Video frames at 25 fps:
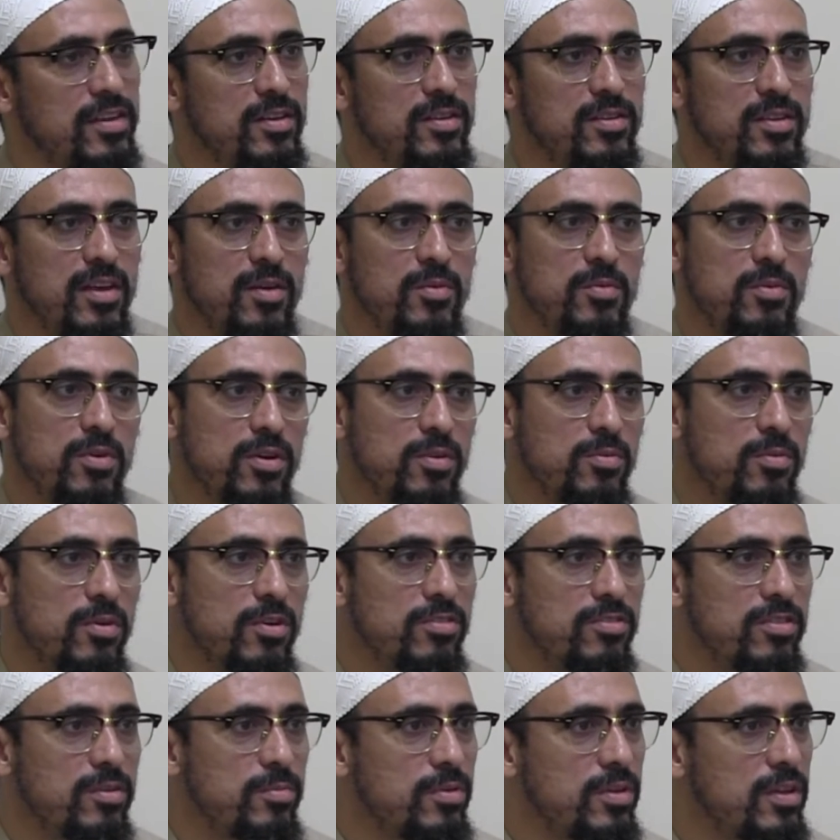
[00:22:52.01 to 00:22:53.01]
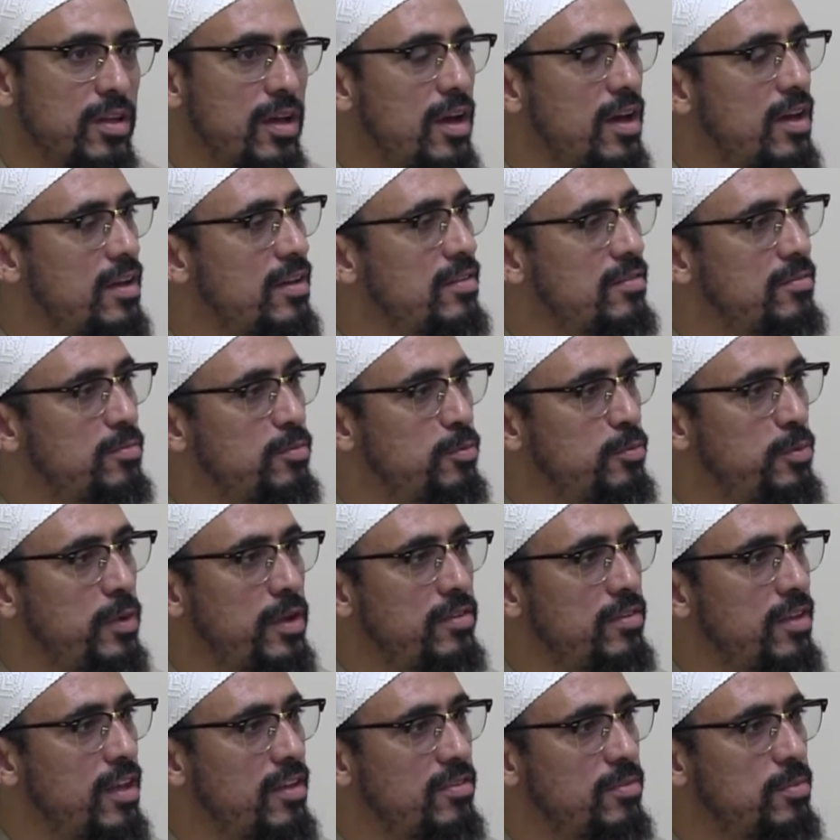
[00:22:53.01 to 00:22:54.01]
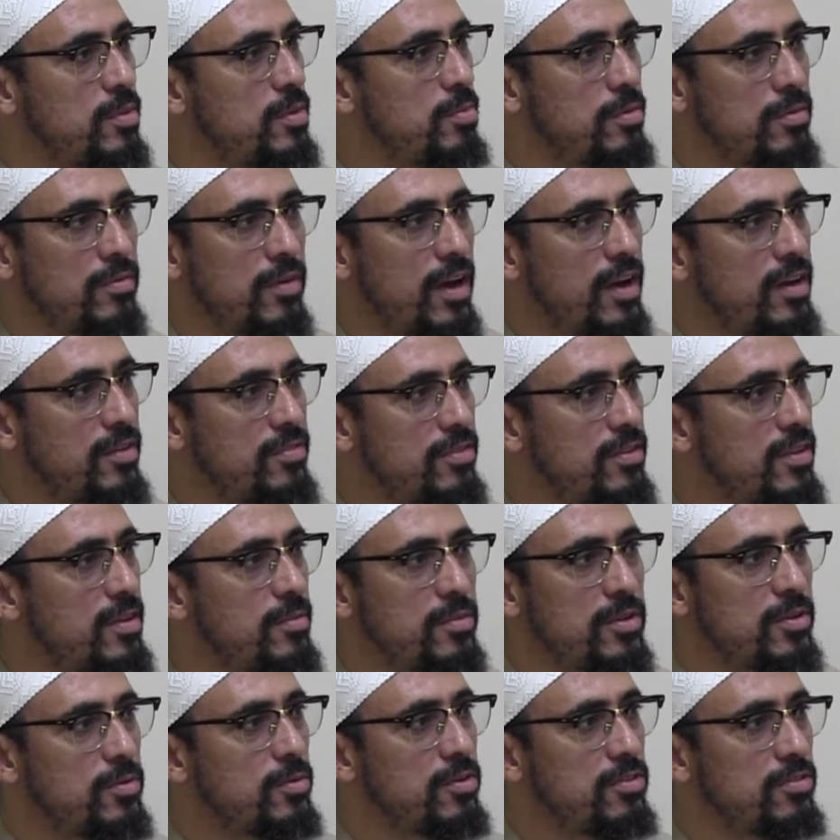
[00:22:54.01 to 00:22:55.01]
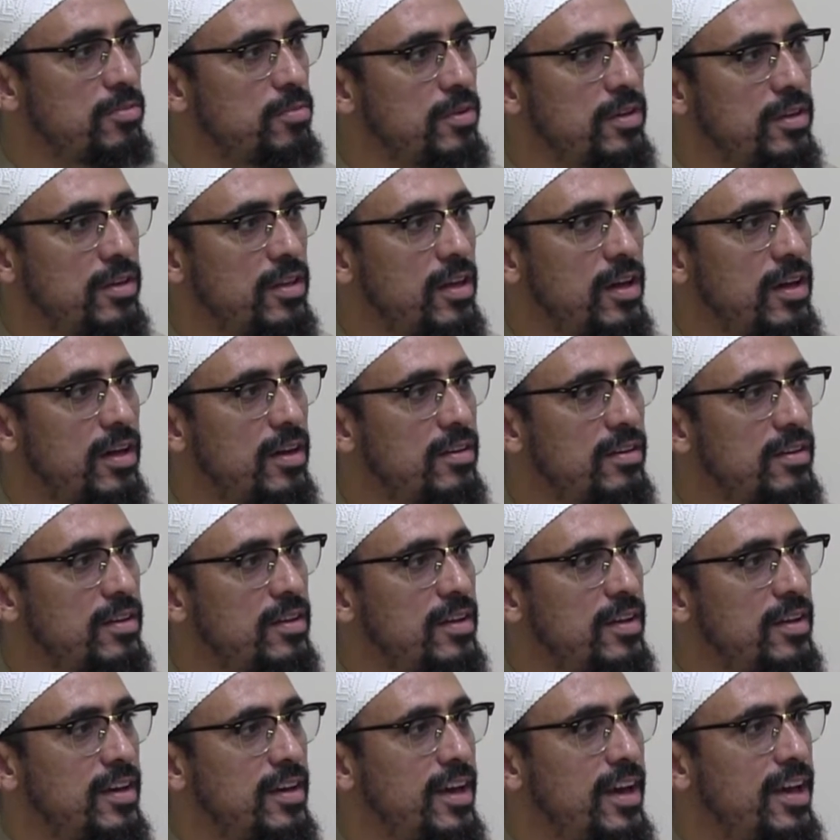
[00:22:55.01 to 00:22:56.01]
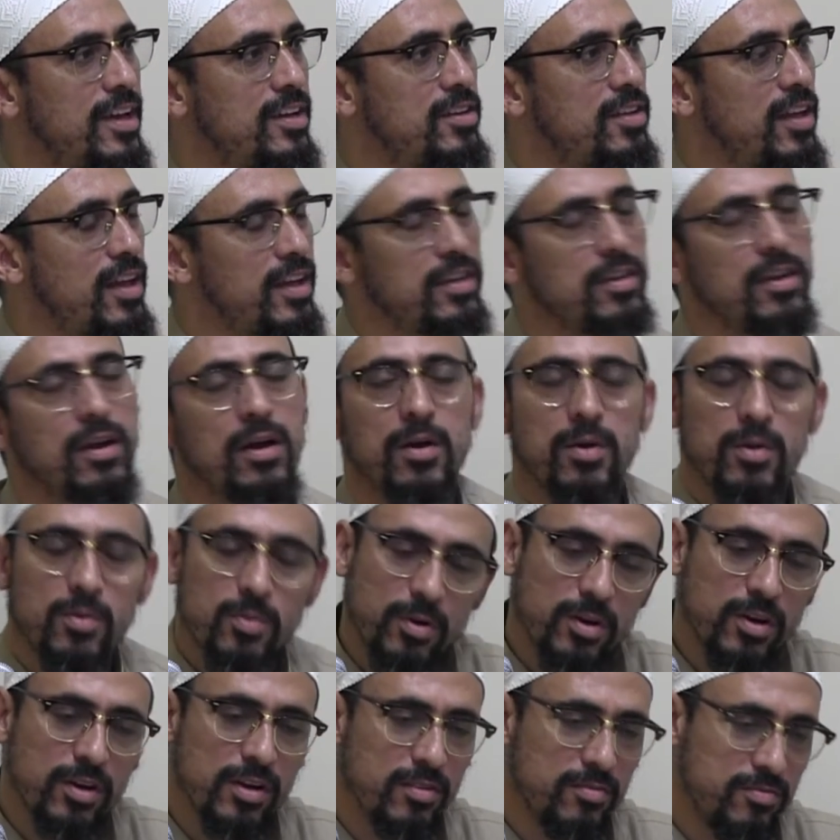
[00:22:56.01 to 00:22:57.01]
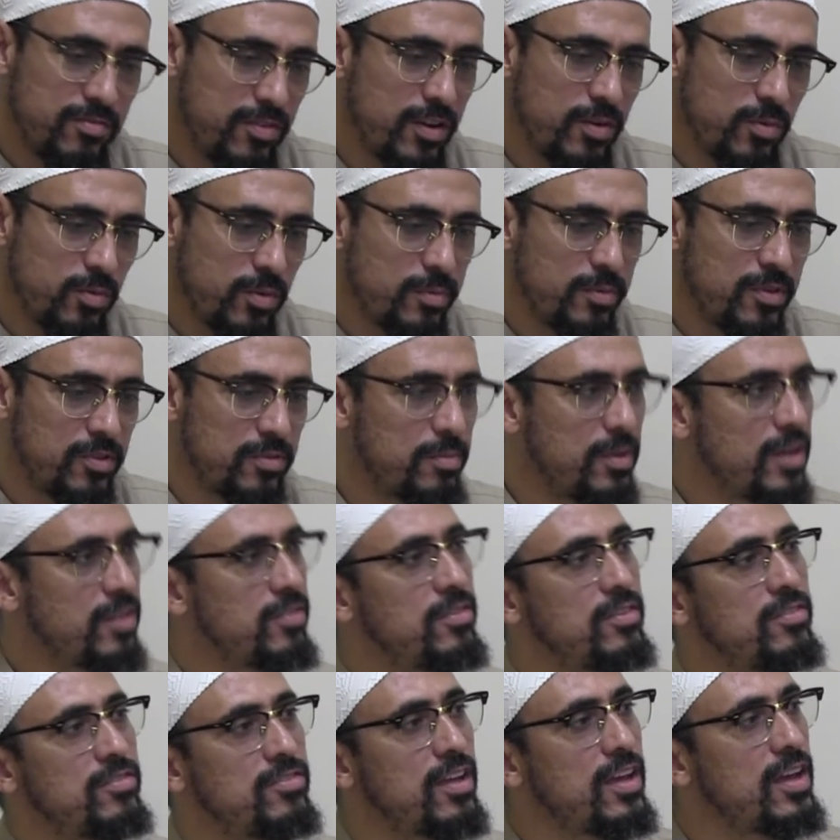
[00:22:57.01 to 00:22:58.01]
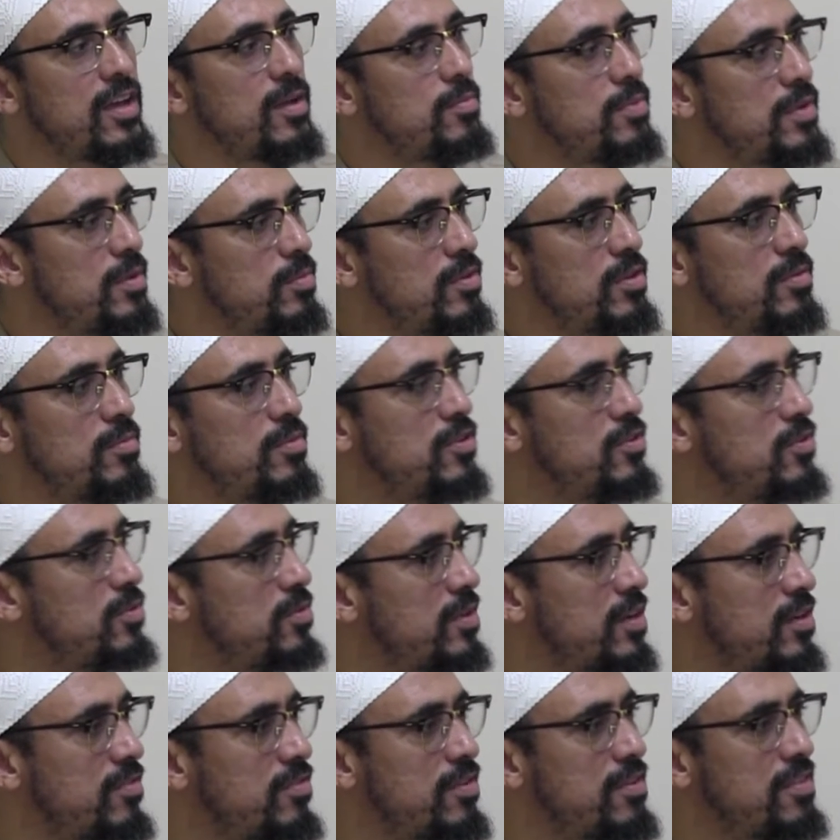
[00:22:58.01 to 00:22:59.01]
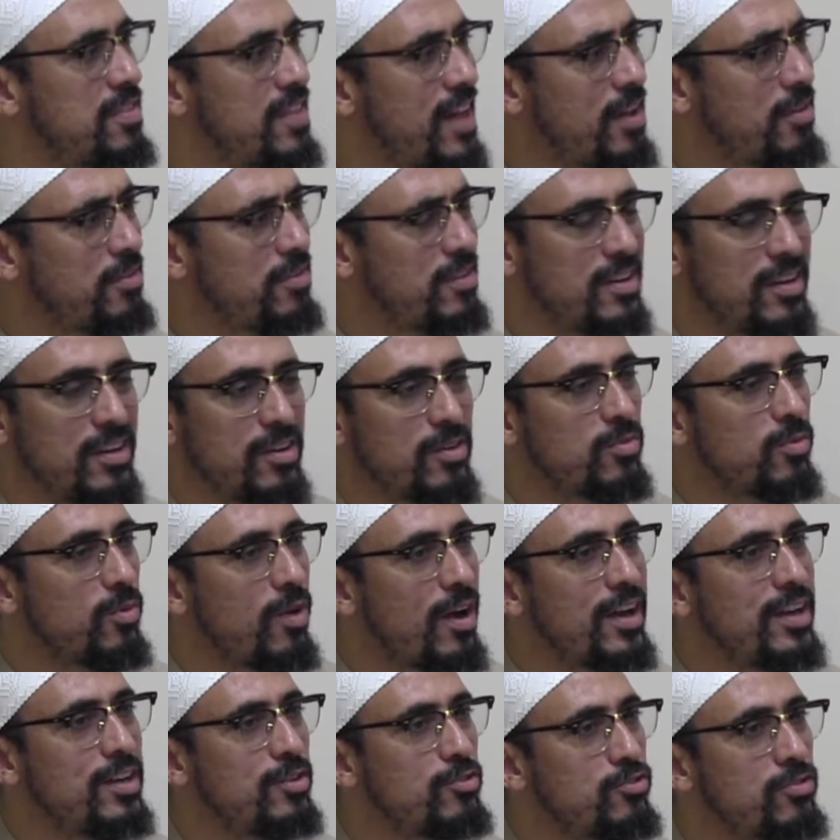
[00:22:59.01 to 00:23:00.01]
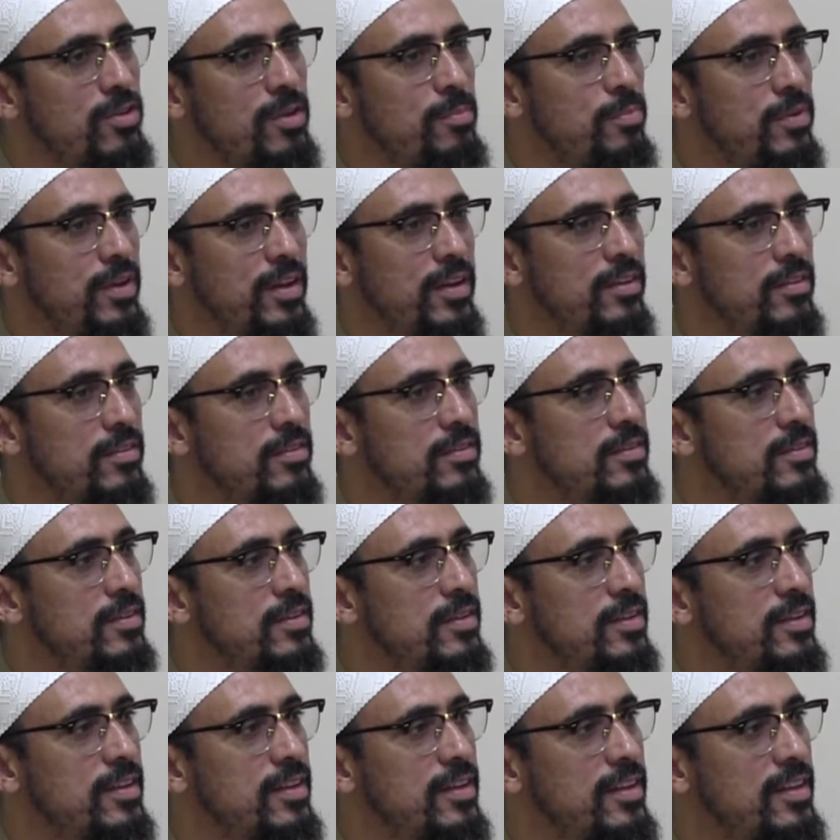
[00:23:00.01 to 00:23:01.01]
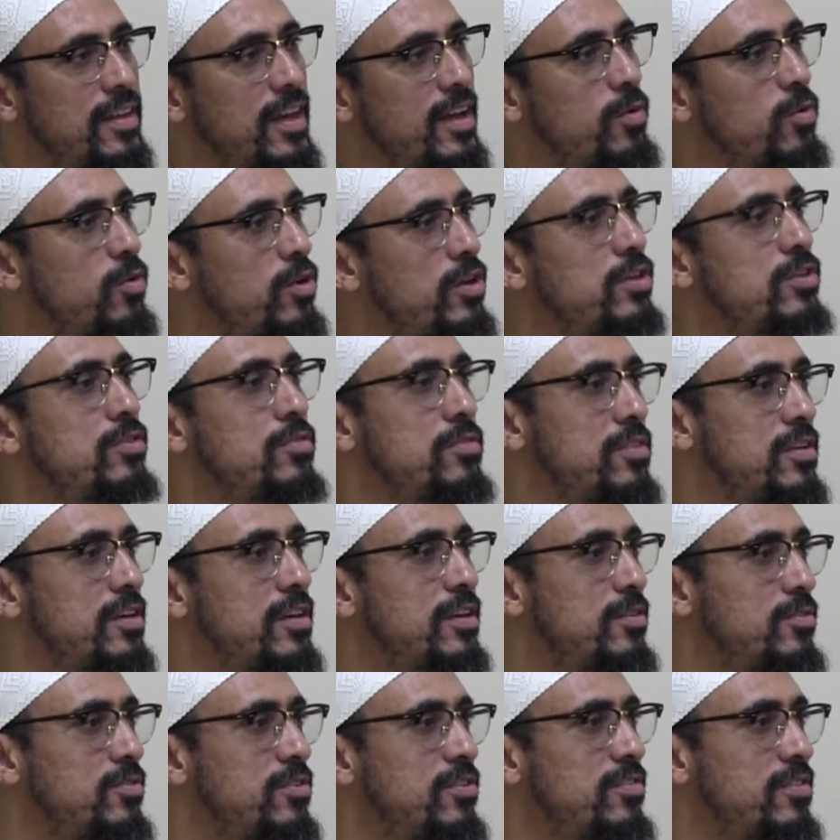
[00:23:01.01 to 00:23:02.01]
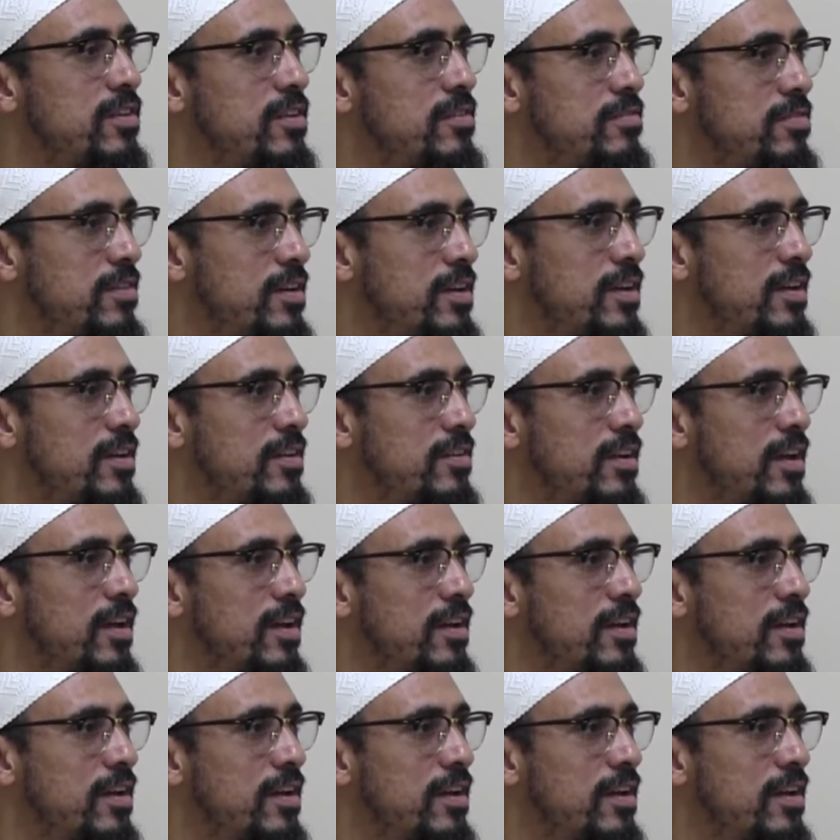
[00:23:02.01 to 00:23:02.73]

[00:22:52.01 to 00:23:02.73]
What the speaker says: They want to worship Allah, and space has to be provided for them. They're worshiping Allah. And we're going to invent women's masjids. Tell you, people have been doing it for 1,000 years. Why are you tripping? Like, what do you think you just invented,